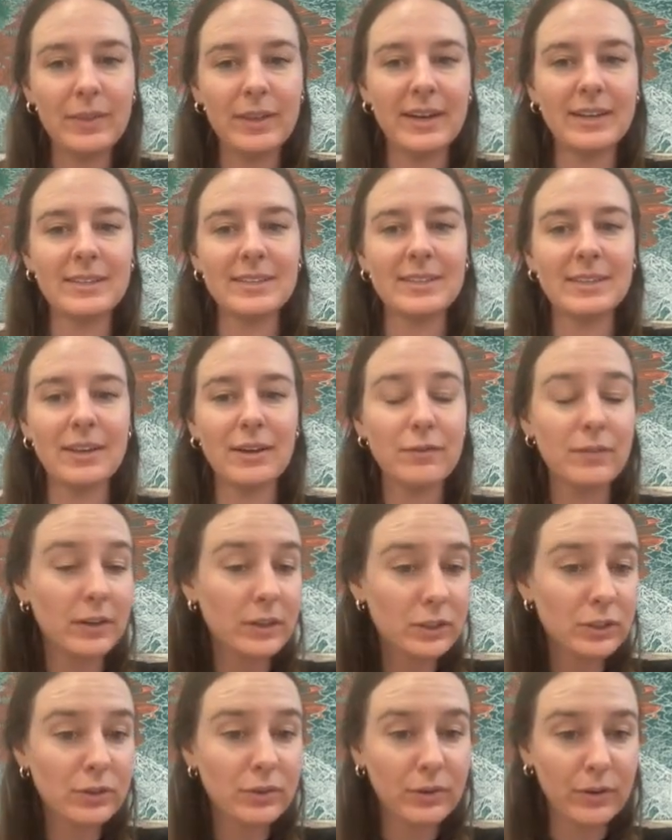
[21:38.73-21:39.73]
that's a
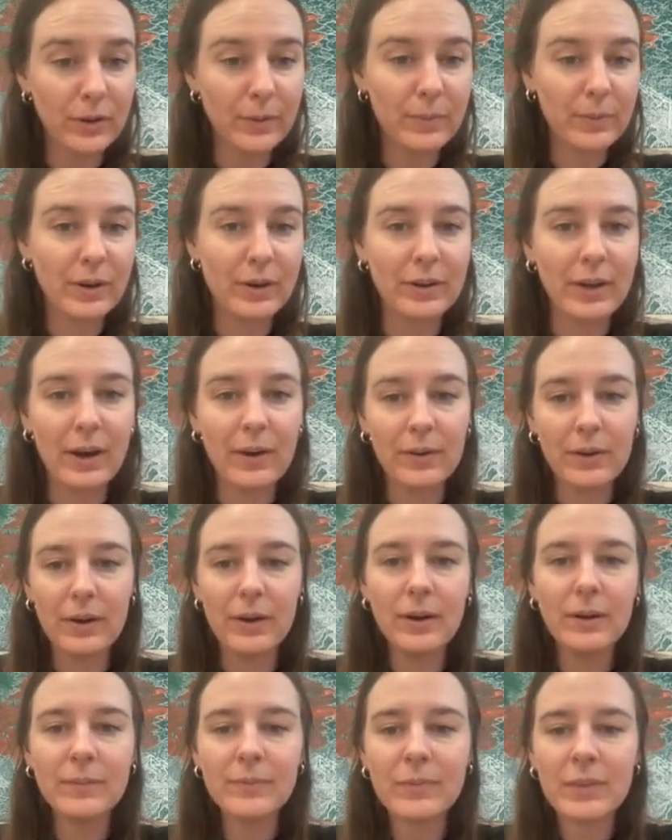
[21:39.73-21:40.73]
functional group called
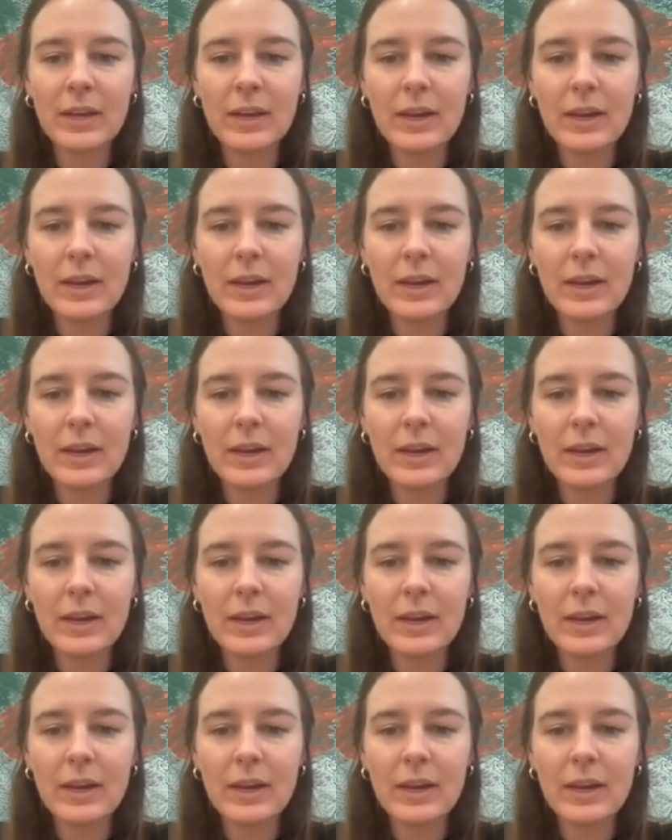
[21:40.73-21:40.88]
alcohol.